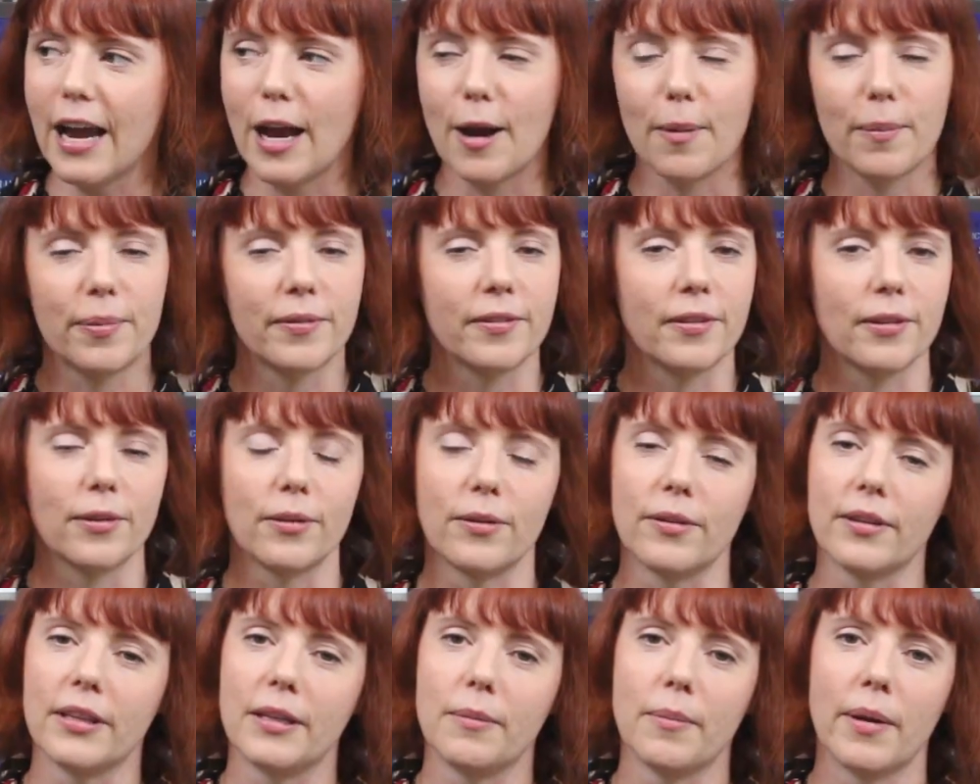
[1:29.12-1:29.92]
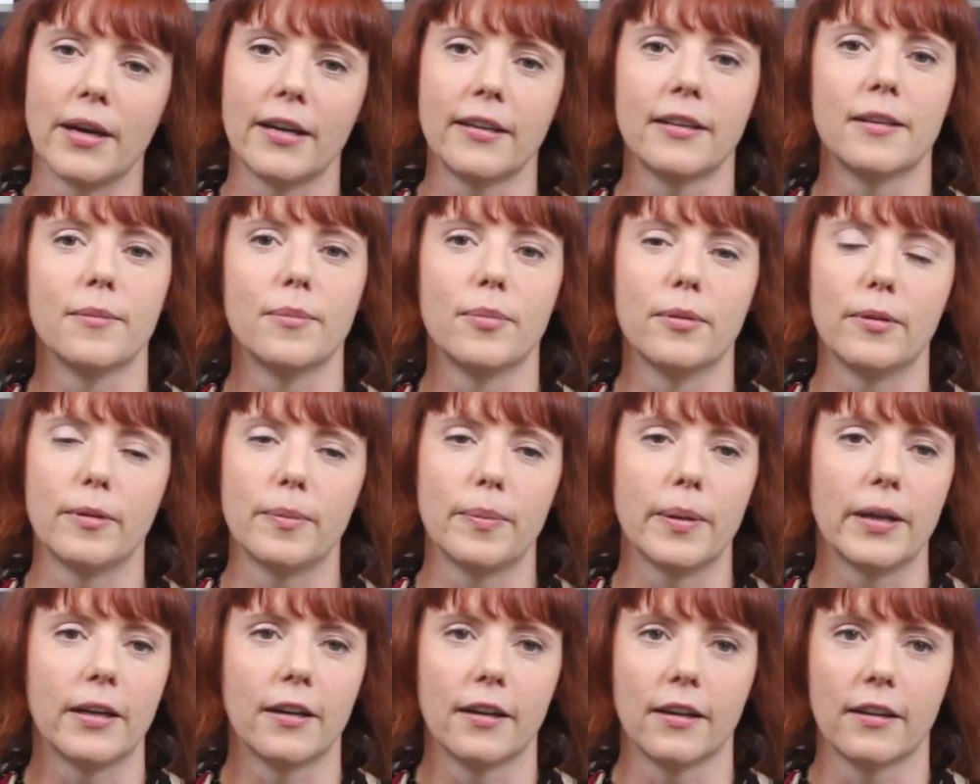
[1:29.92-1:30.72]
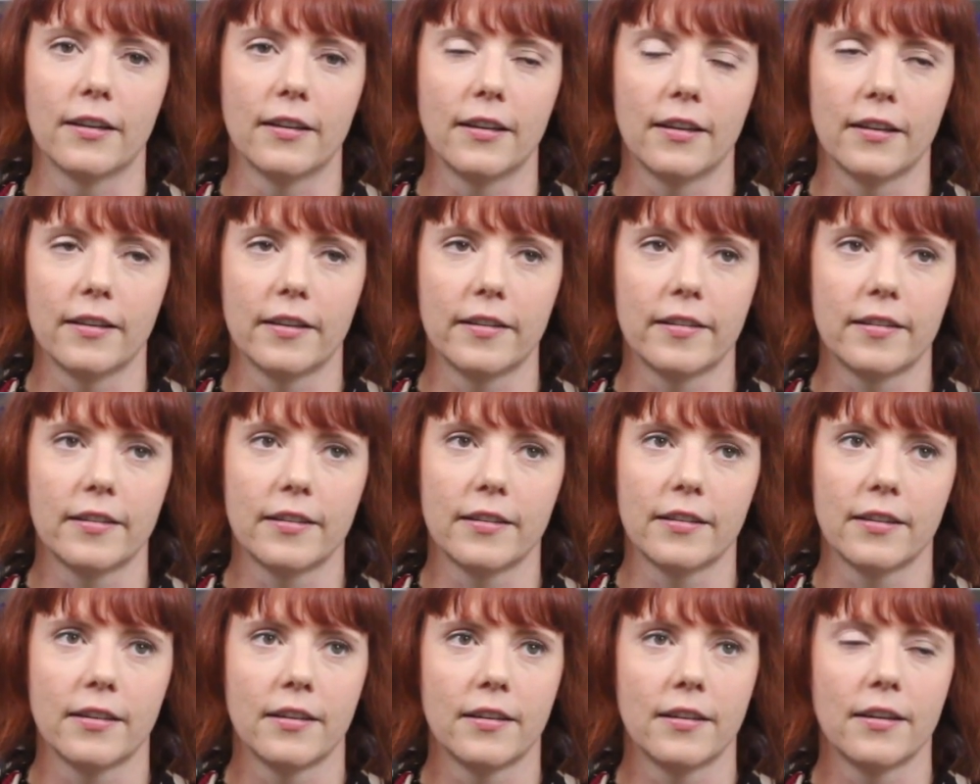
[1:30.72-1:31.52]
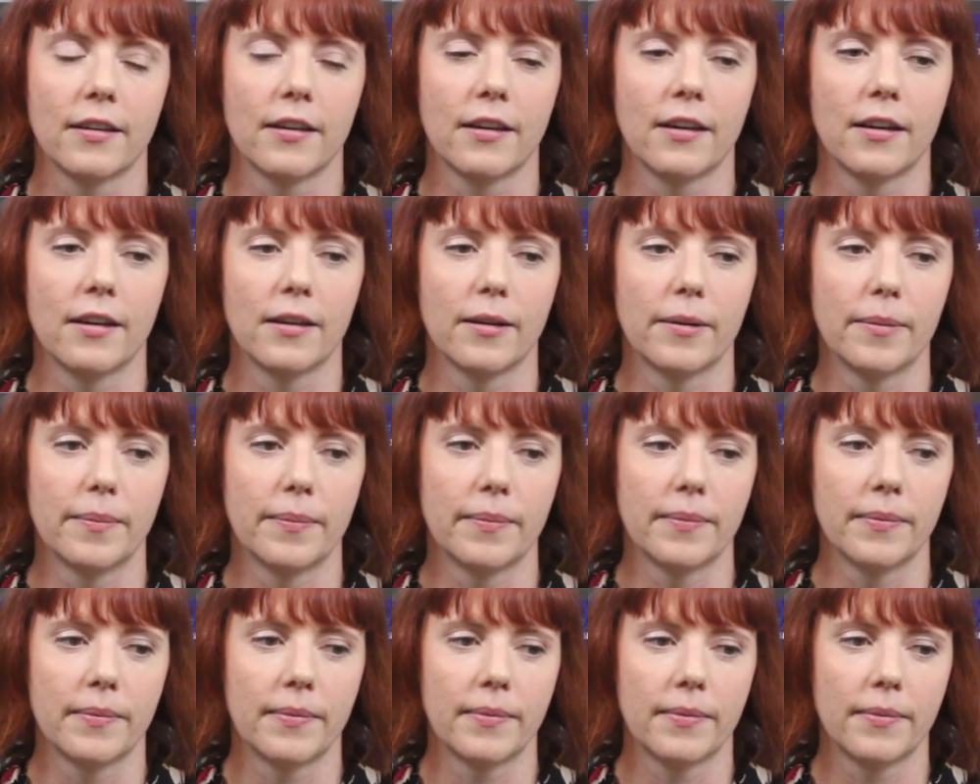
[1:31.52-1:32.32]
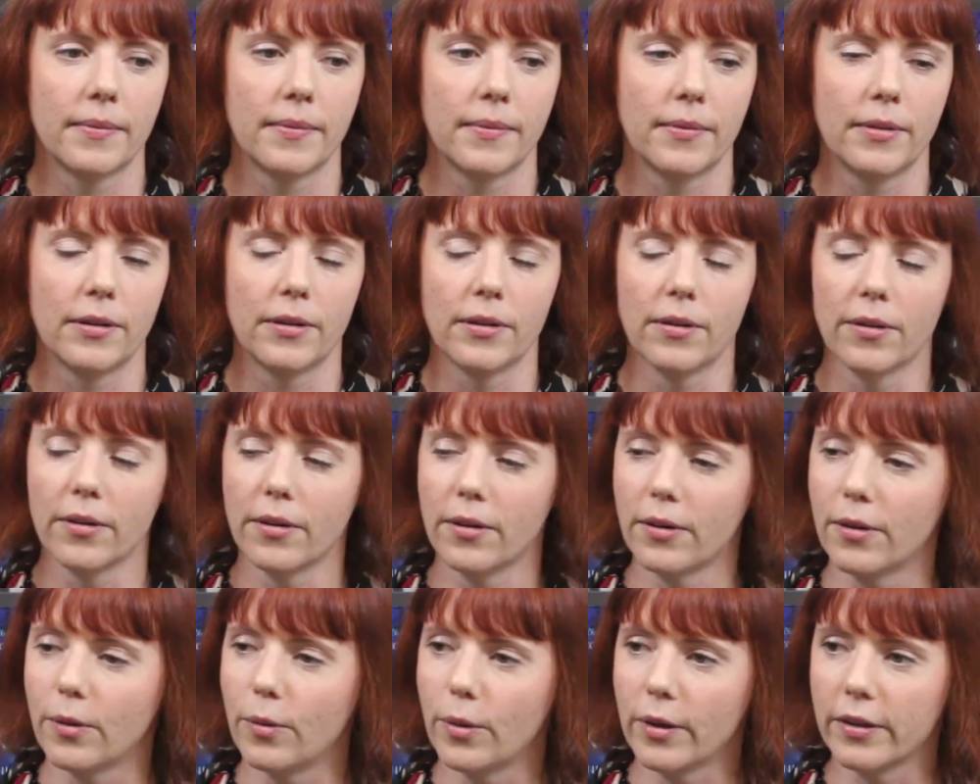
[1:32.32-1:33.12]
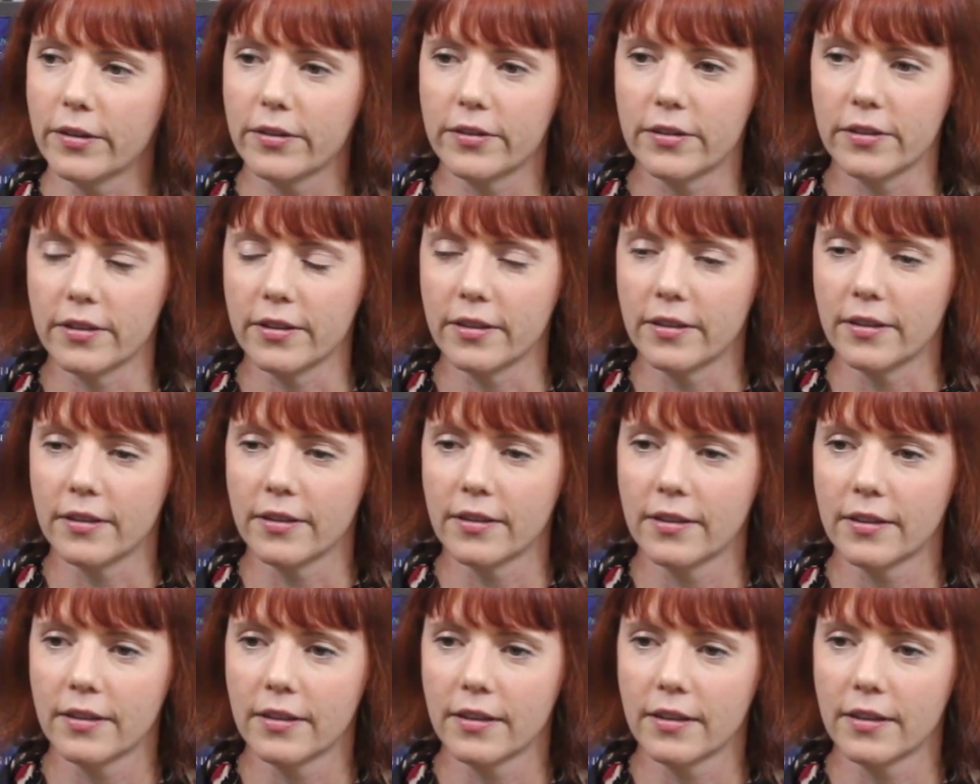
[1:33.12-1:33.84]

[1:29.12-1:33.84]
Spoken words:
absolutely made the book better. There's no question.